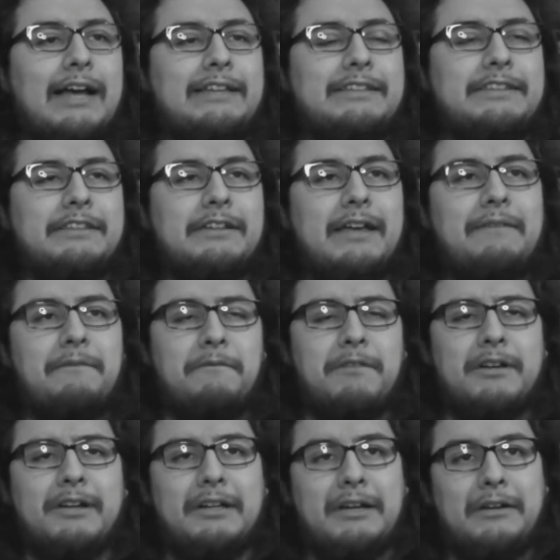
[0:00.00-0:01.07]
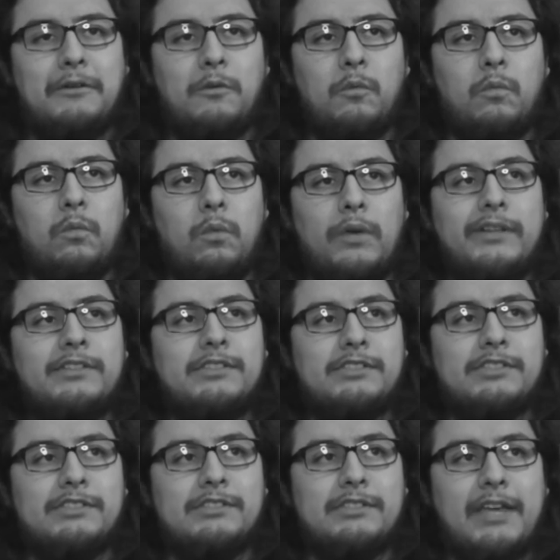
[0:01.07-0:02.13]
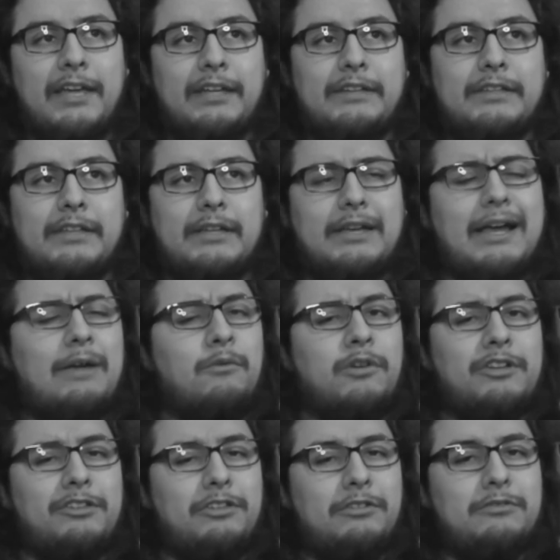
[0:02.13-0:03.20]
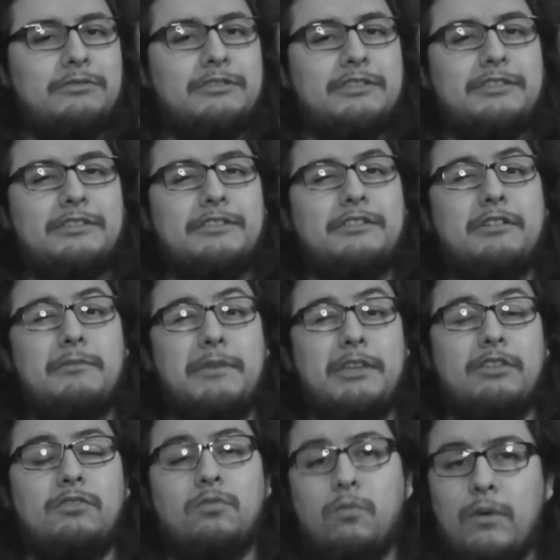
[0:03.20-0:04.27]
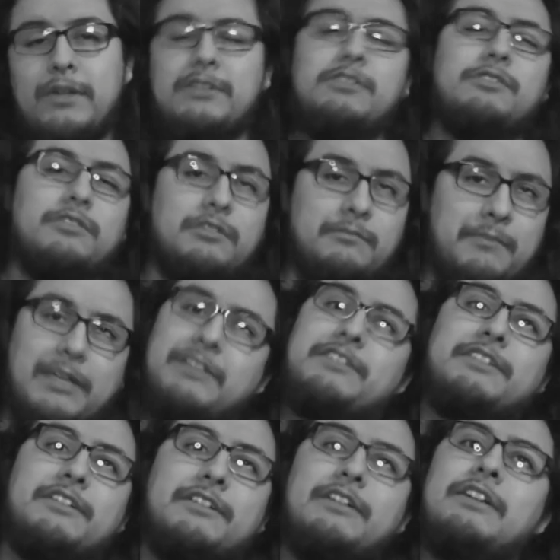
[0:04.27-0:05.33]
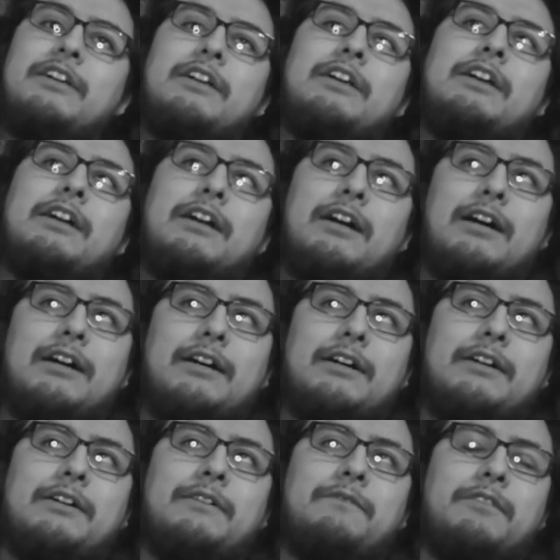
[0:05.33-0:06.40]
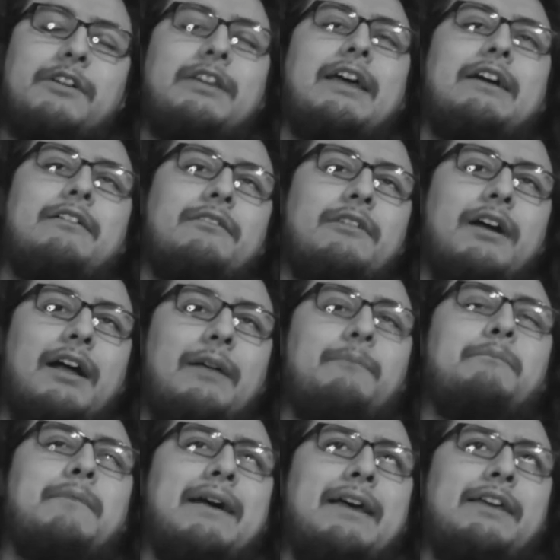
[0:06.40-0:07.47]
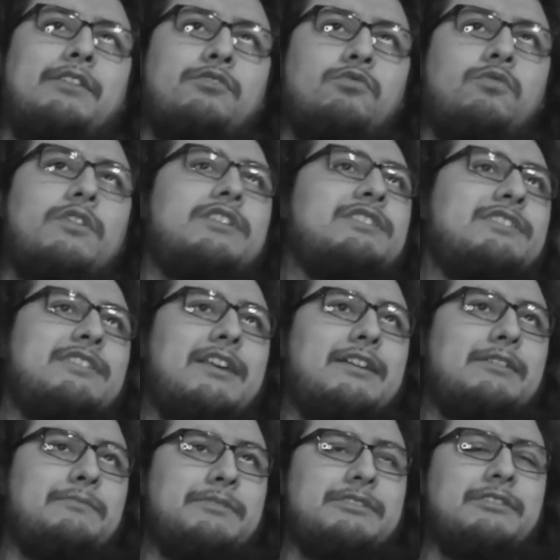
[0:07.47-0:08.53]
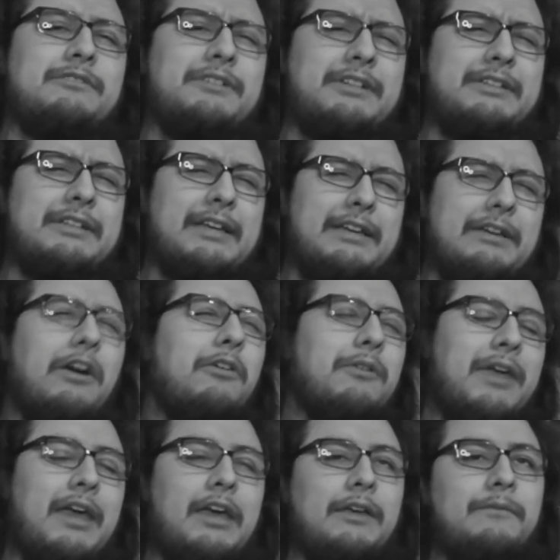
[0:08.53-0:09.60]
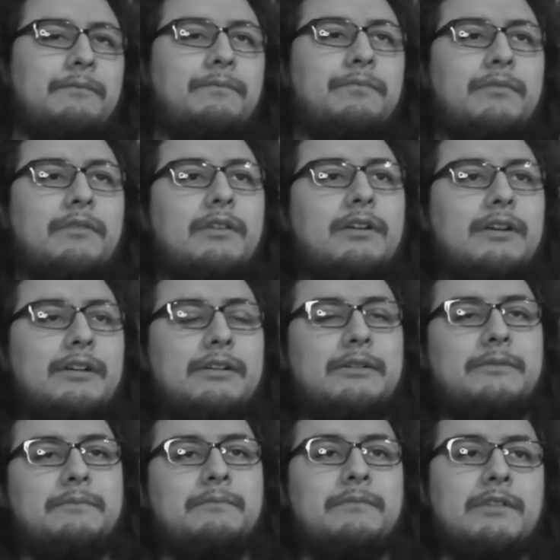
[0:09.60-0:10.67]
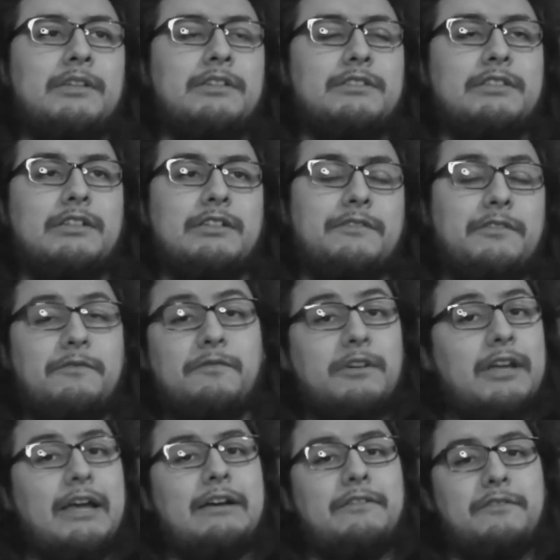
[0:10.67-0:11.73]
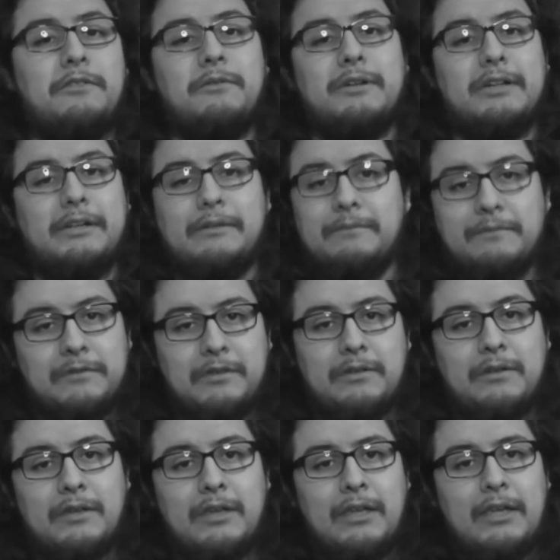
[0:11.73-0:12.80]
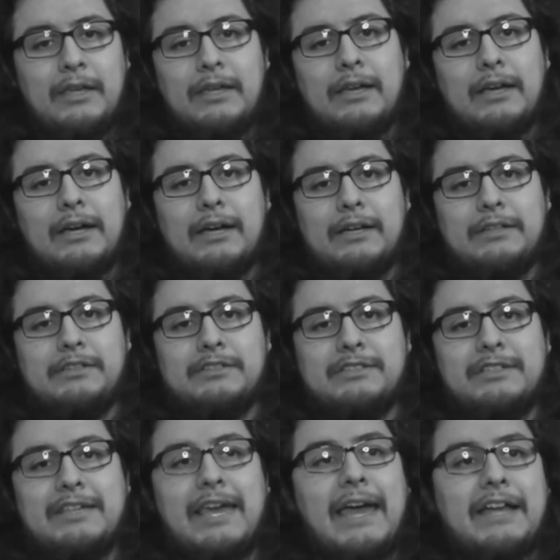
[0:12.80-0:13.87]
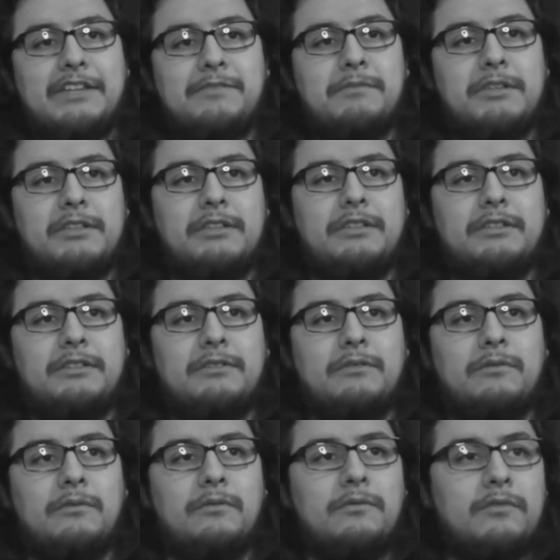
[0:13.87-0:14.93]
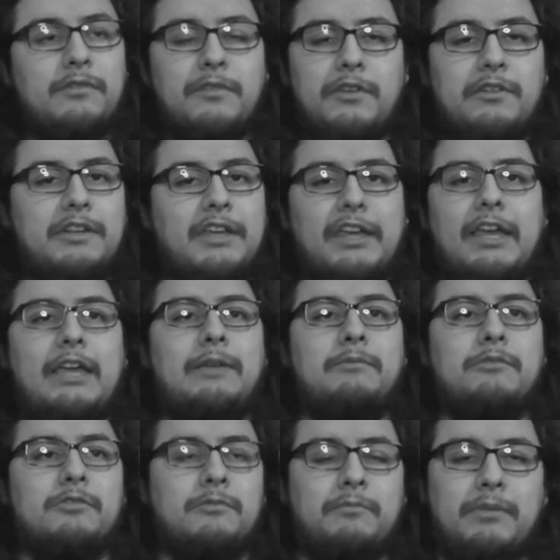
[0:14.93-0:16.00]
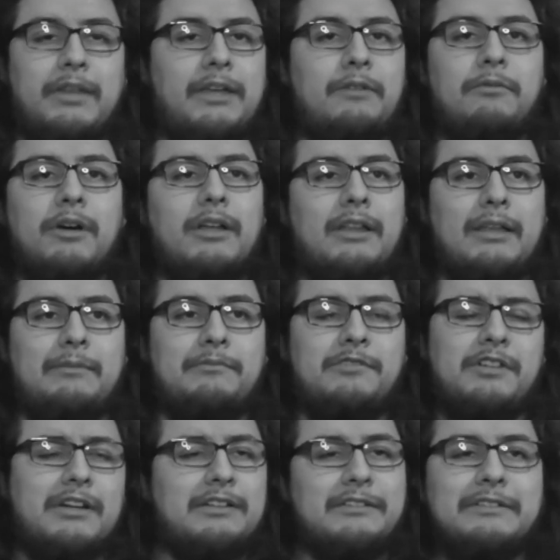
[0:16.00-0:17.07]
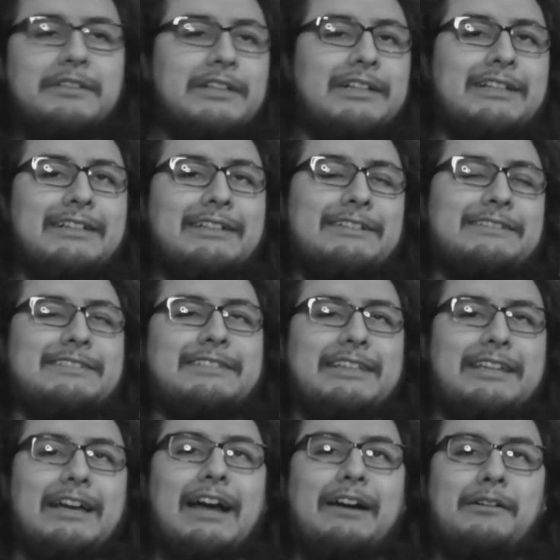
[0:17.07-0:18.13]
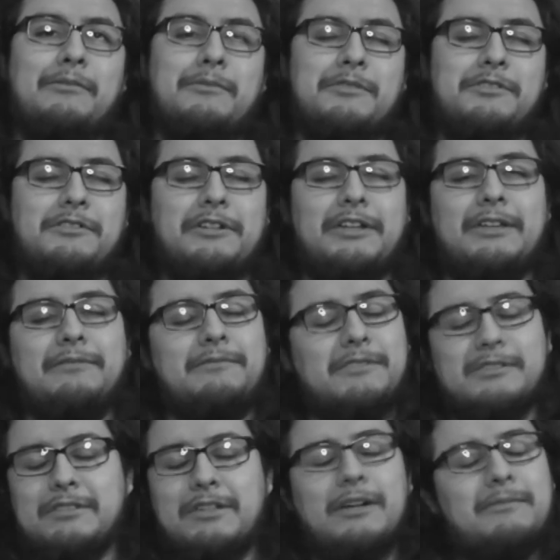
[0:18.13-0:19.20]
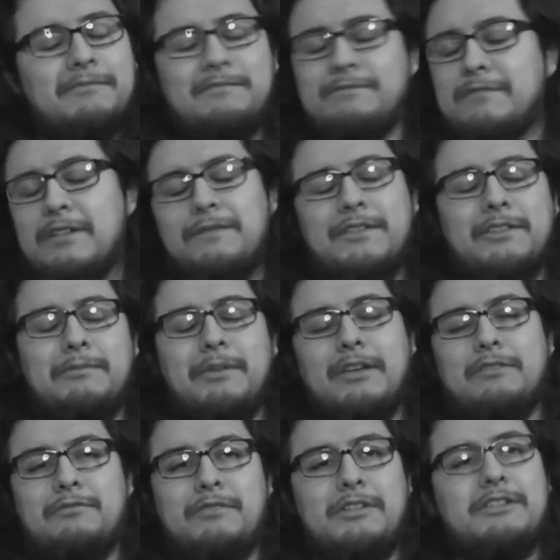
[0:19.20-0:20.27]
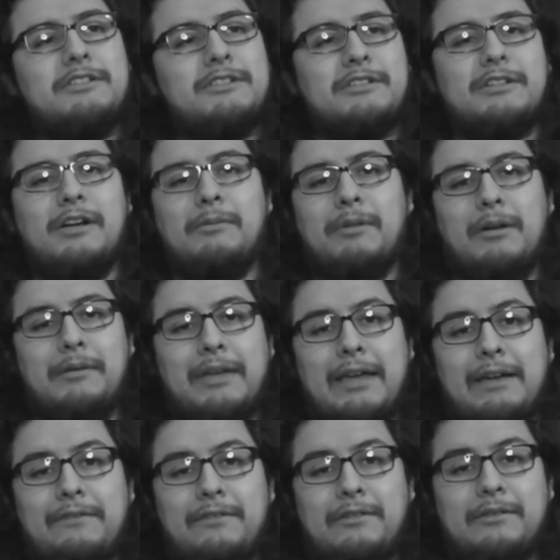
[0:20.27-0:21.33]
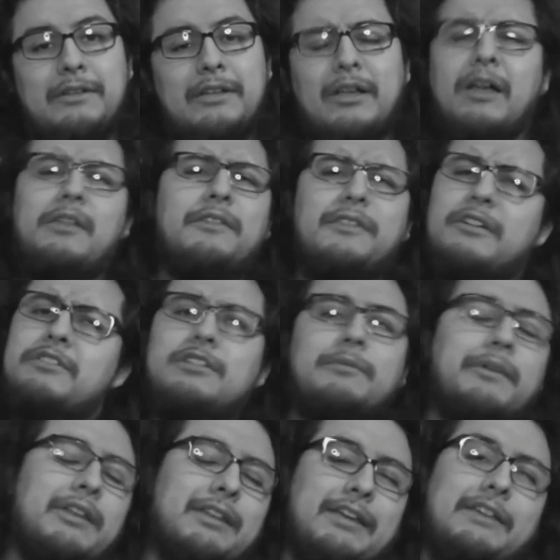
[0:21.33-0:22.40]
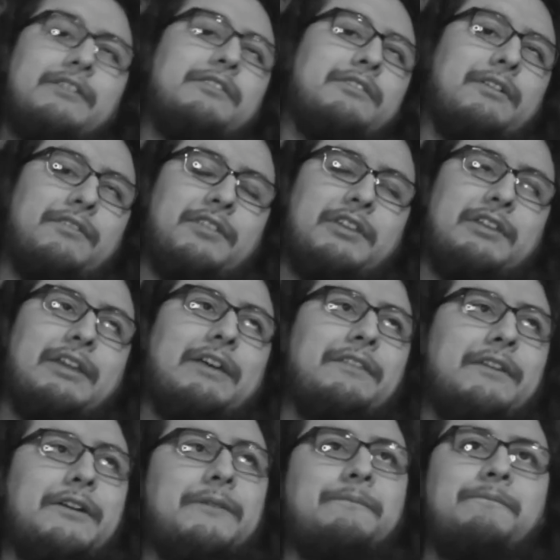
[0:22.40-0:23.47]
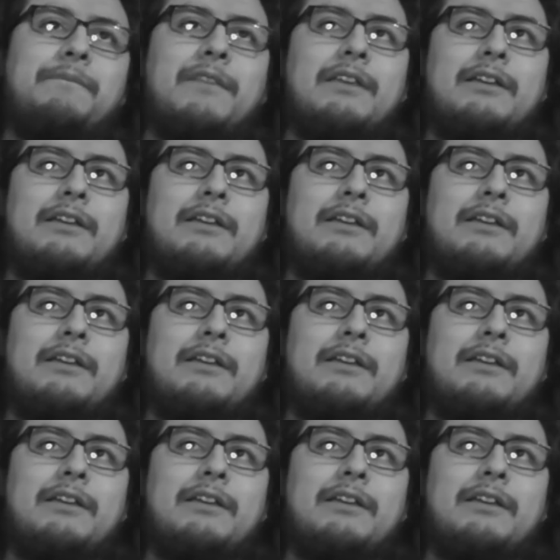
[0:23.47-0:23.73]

I still haven't figured out which site I want to use. It's either going to be Twitch or Mixer. For now, my Twitch setup is already, like, okay. So if you want to just catch me reviewing a game or play while I'm trying to see how I'm enjoying it, just come visit me on Twitch. I'll probably have there's going to be a link to everything down there.